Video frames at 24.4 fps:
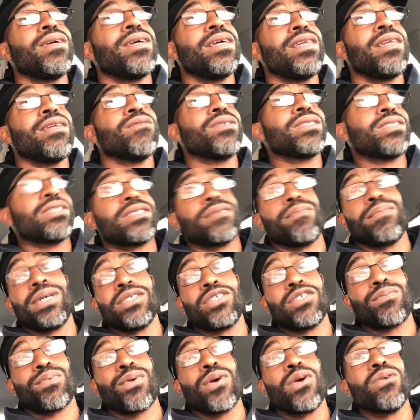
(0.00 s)
There was just a bunch
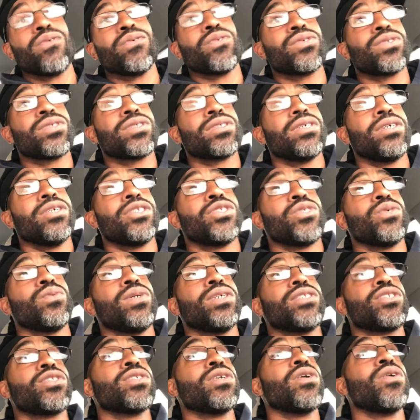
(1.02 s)
of pros to
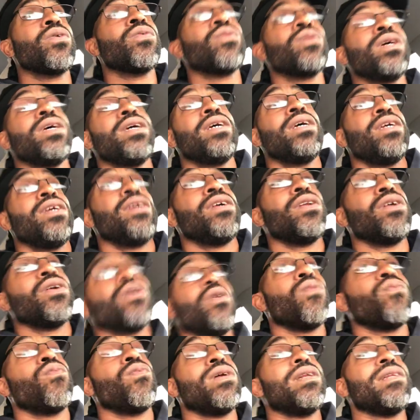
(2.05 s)
it. So,
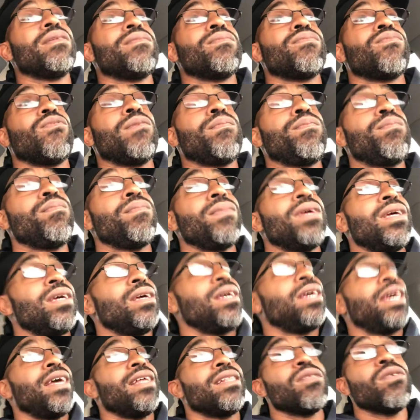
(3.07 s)
when
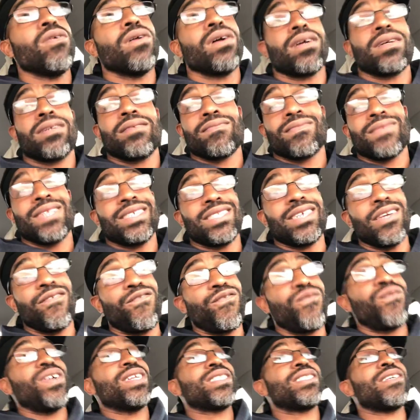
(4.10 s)
look, it's
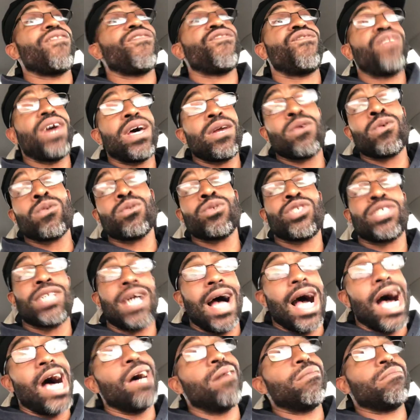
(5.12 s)
a federal
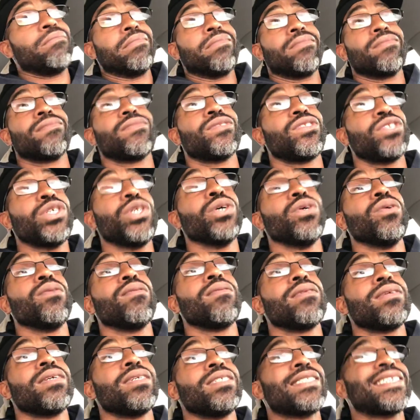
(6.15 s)
job too.
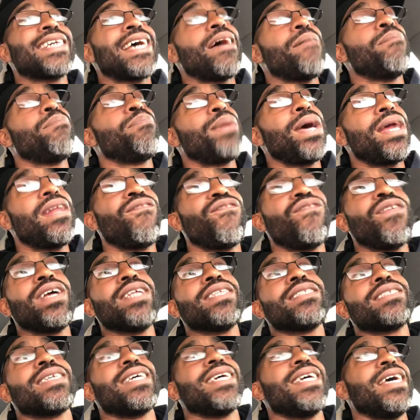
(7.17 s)
It's got
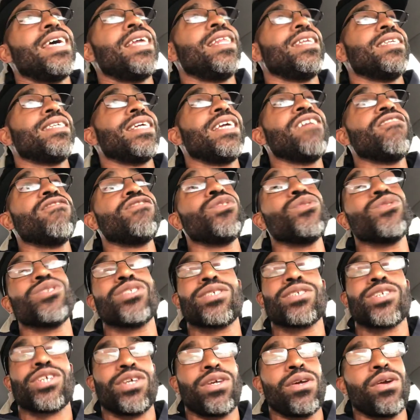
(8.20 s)
benefits and it gives you
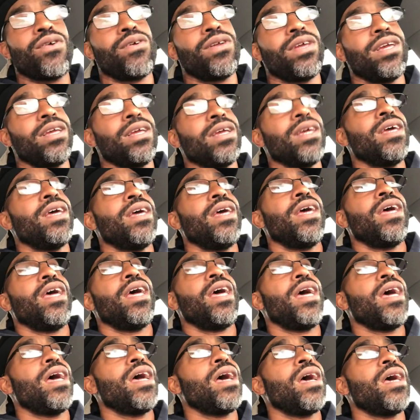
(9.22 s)
security.
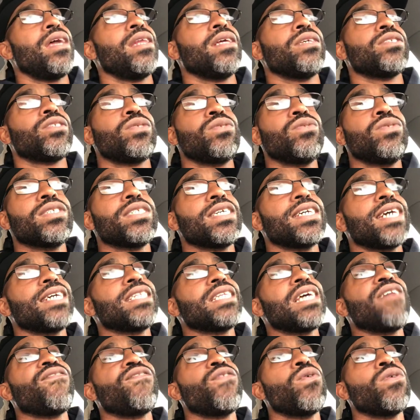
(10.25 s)
And as soon as I got
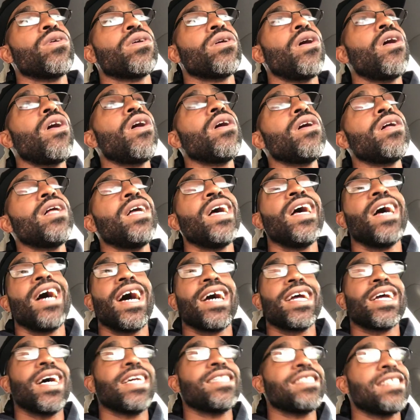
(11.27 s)
that phone call,
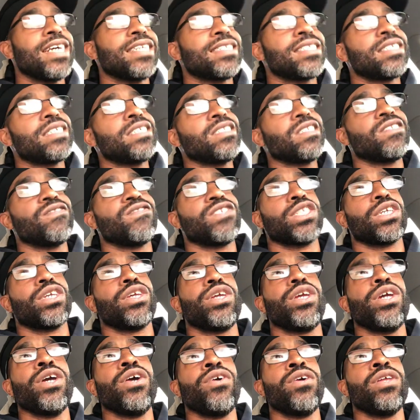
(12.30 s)
I got that sense of
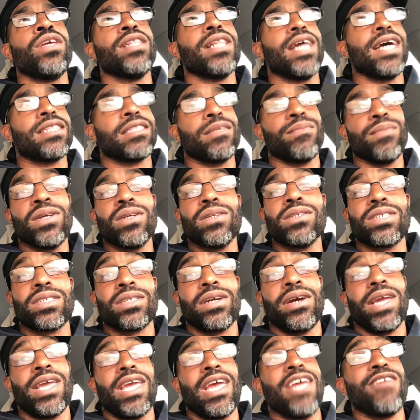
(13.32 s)
security like the
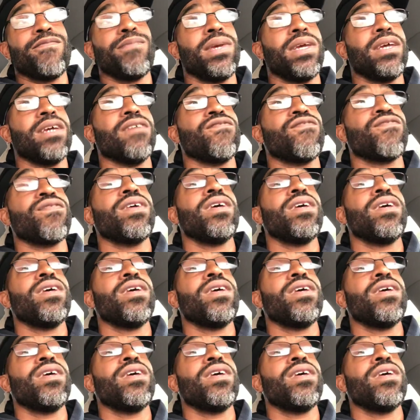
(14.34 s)
military gave me of,